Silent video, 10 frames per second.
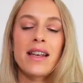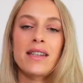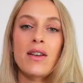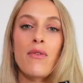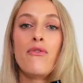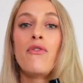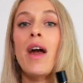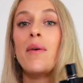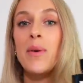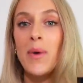is
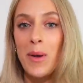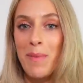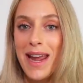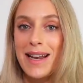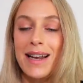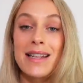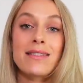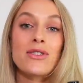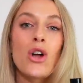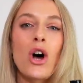very well made and
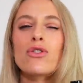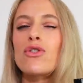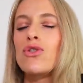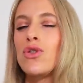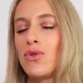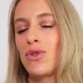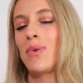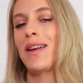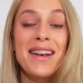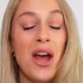it's not too sweet.